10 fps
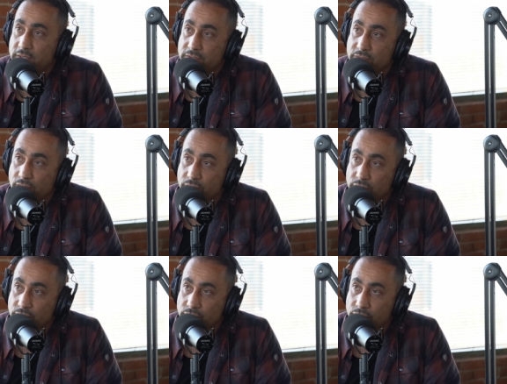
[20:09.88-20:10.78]
So
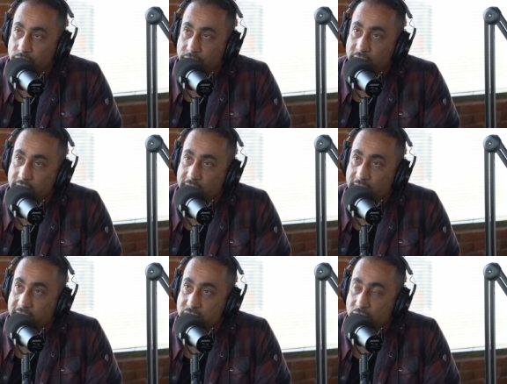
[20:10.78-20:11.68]
you look at the
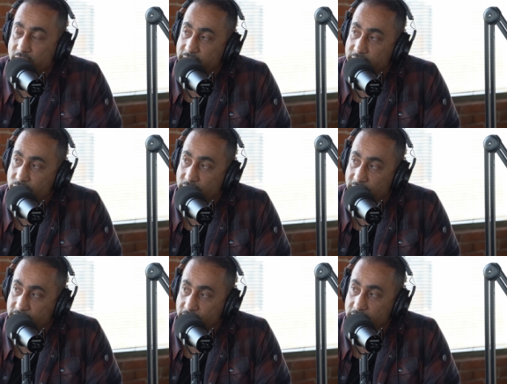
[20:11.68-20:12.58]
lesser of the two
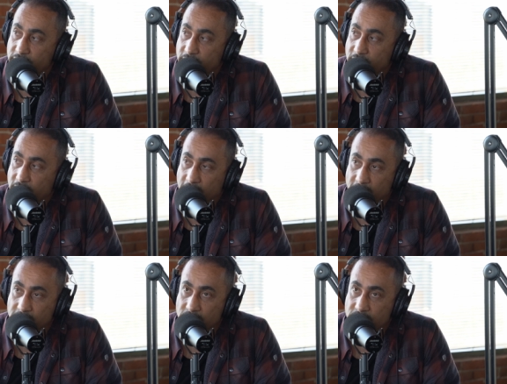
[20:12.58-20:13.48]
evil
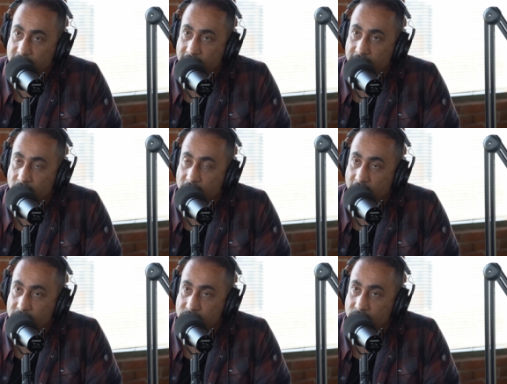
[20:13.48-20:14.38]
and you say,
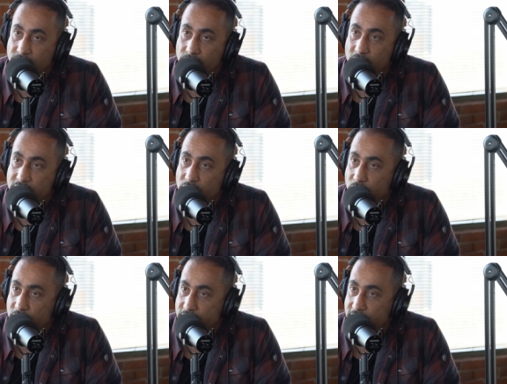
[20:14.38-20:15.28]
okay, so what's the
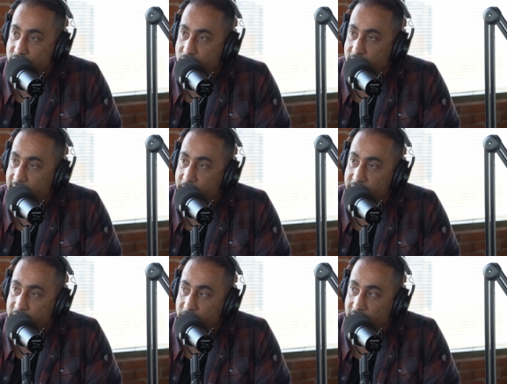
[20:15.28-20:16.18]
worst thing's going to
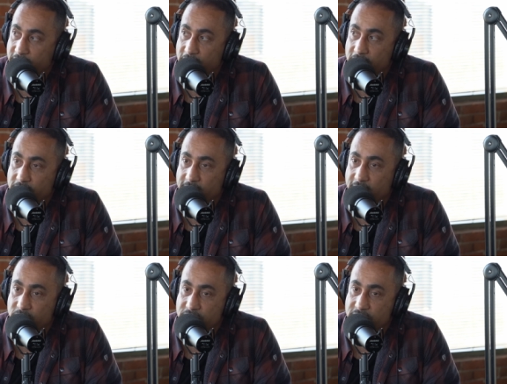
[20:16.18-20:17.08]
happen to me in here, that
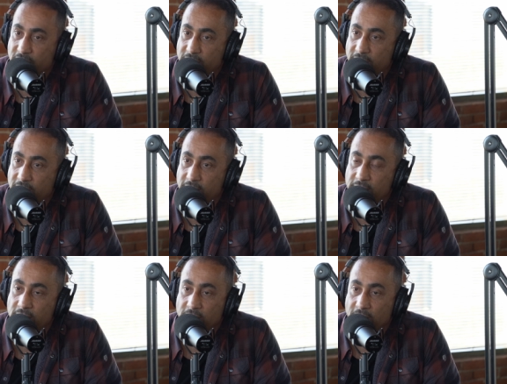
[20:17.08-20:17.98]
I was stuck
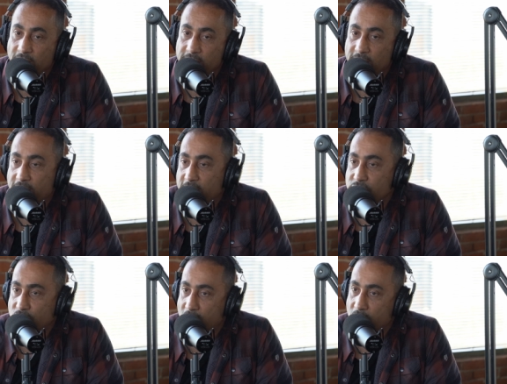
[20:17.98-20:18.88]
in a
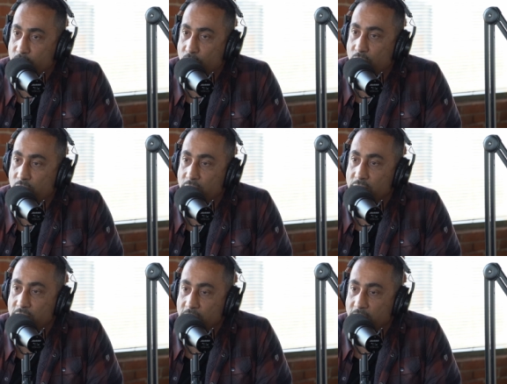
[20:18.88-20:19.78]
dead-end job,
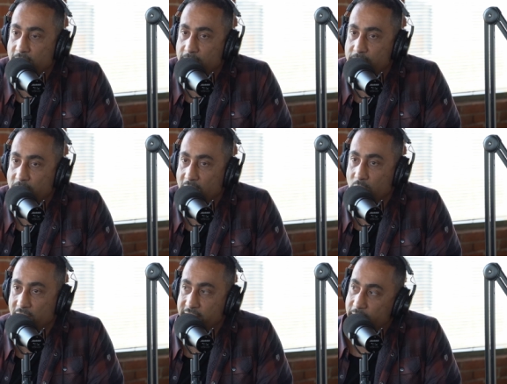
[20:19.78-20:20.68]
or I
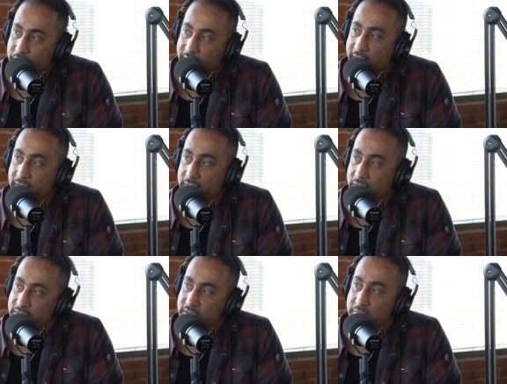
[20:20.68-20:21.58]
will end up dead
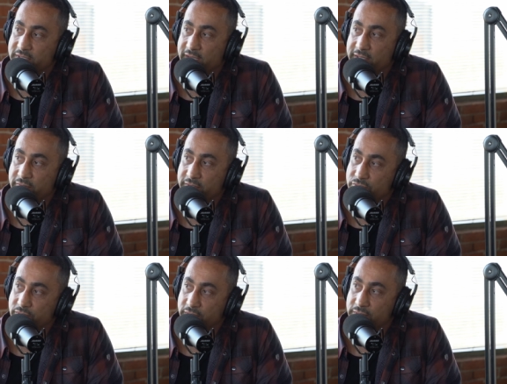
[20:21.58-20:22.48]
on some side of a
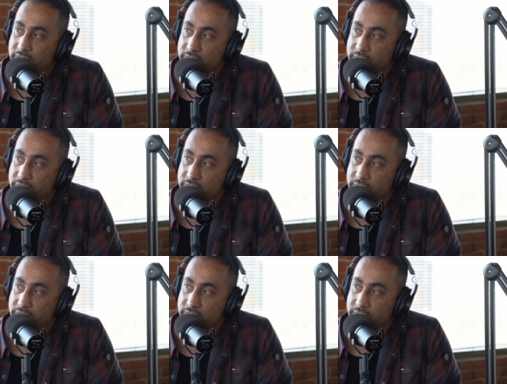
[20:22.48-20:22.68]
street,